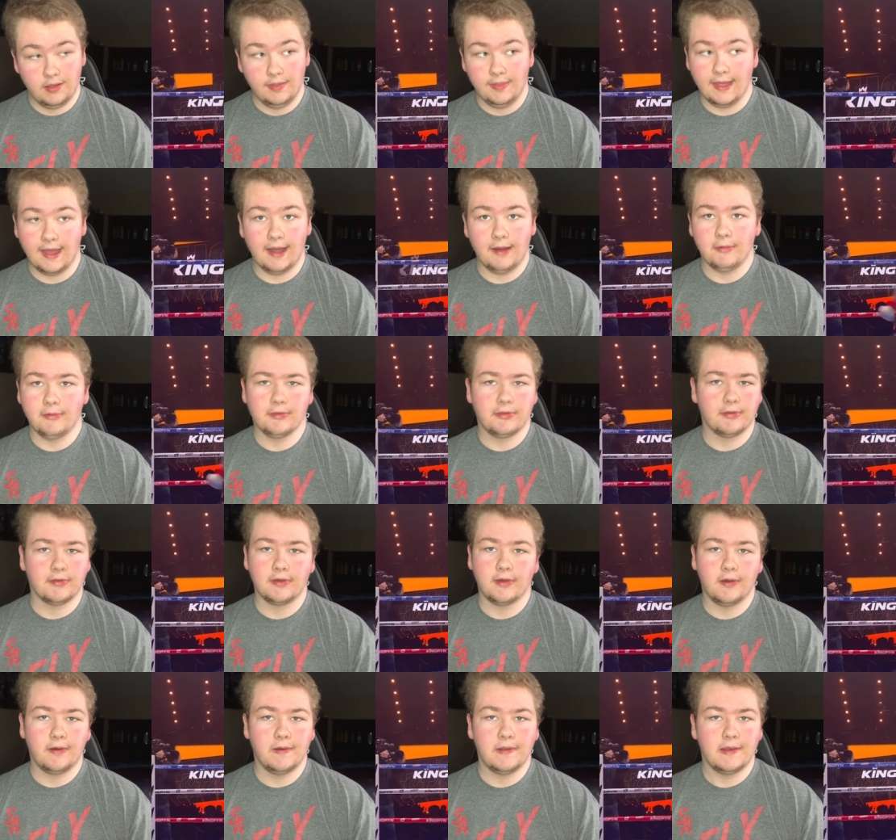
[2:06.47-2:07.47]
that was
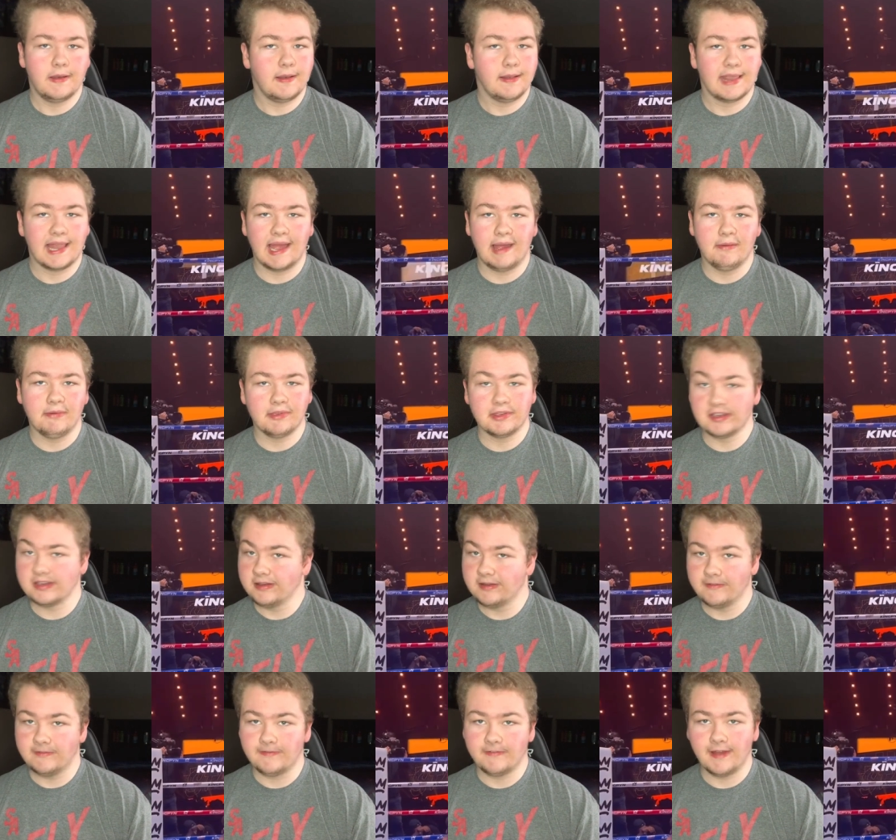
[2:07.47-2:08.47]
good. That was a
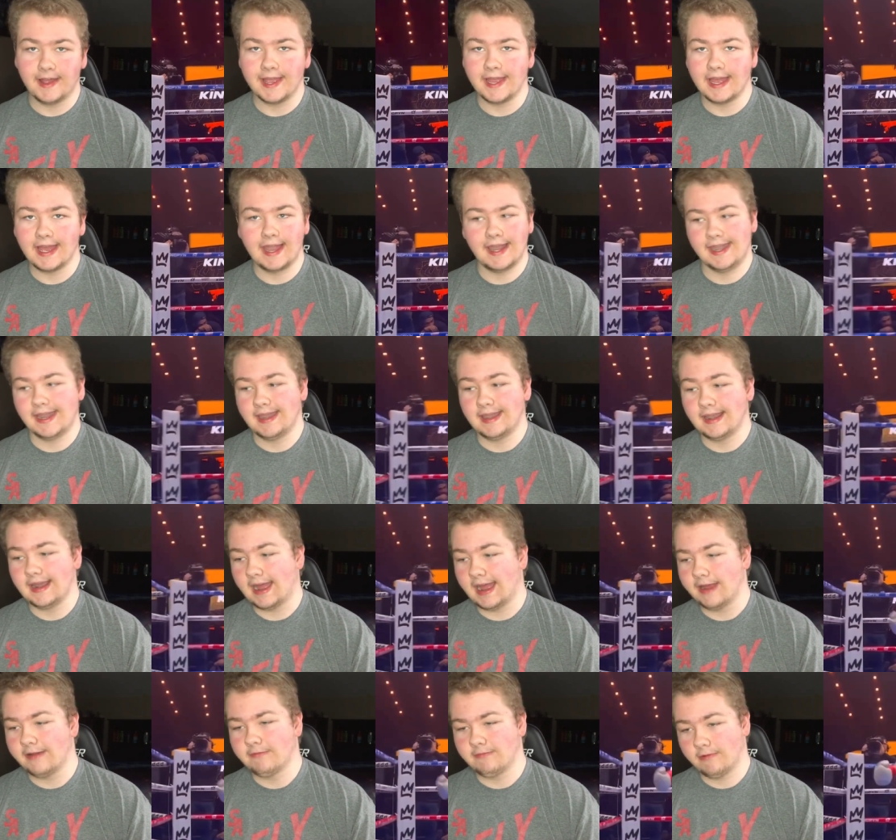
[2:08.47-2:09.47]
good fight. And
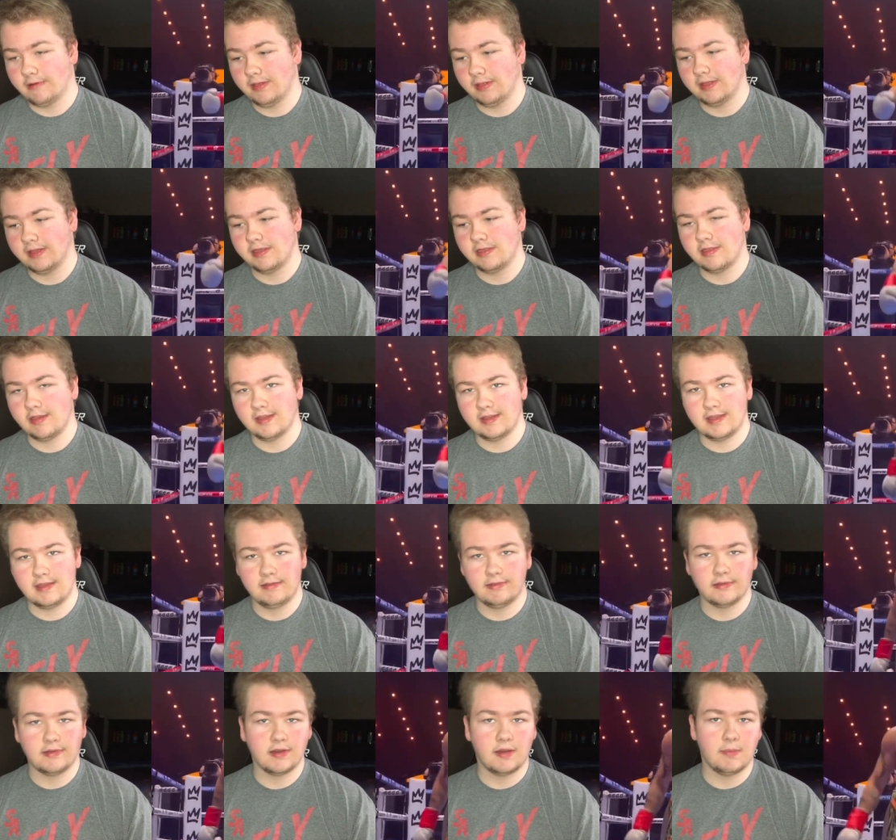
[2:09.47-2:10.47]
I really think
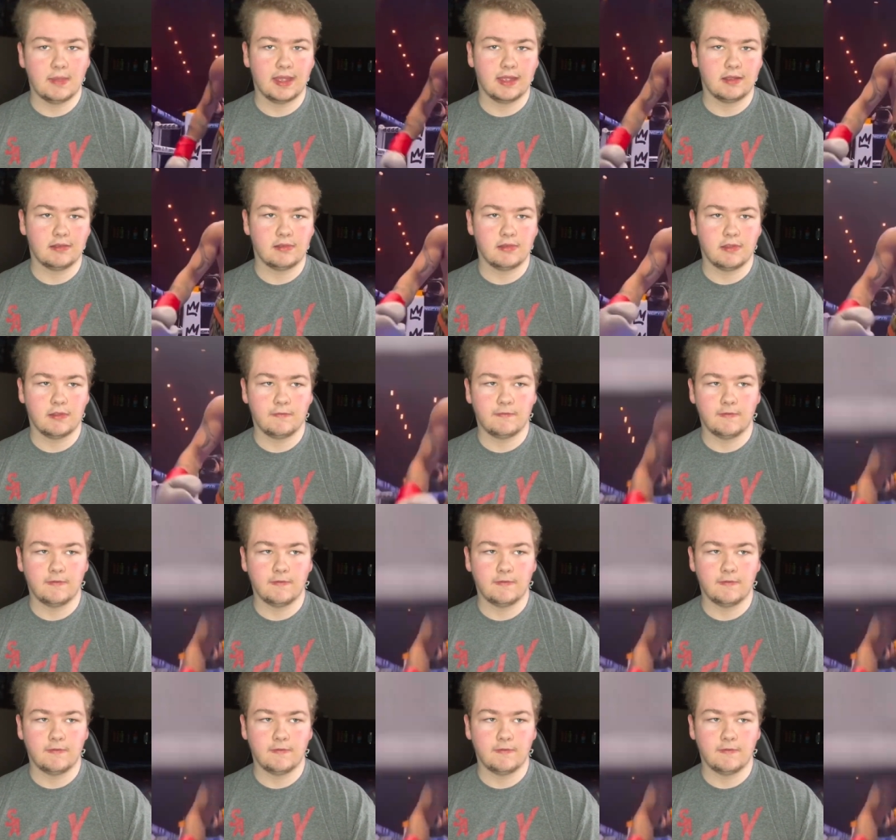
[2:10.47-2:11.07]
he's going to make it to the